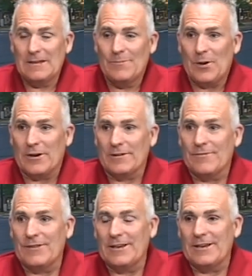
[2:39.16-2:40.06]
part
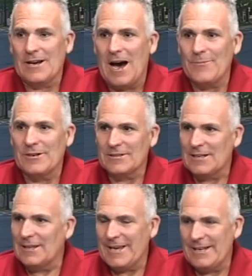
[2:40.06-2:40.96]
of the communist
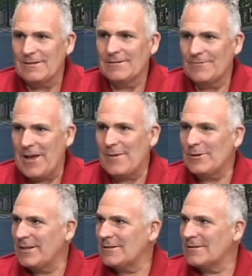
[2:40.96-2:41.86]
elite
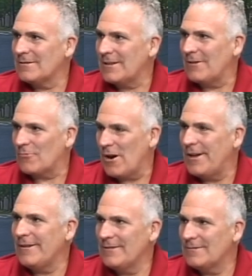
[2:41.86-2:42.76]
families that
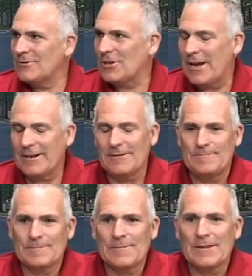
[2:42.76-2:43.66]
run China.
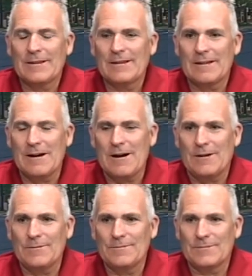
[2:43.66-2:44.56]

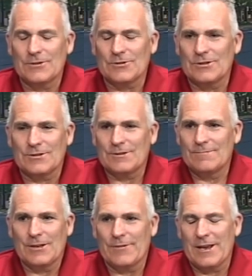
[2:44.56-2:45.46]
There's just,
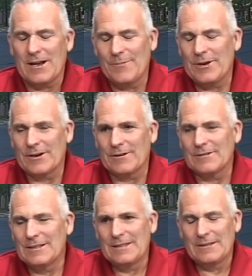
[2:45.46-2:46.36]
you know, they come
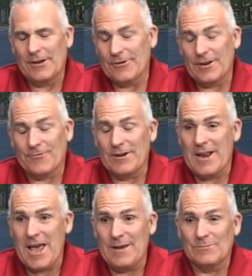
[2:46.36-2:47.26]
here under different
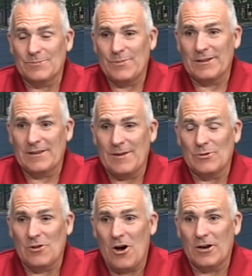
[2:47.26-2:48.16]
names, but they
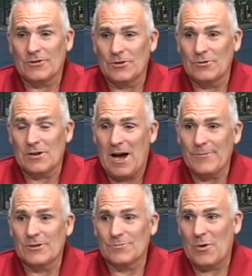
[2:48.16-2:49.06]
belong to
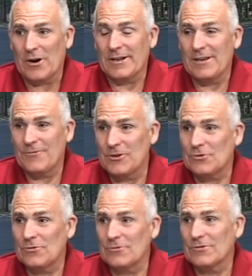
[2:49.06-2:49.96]
Communist Party
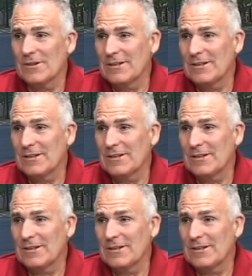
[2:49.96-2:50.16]
officials.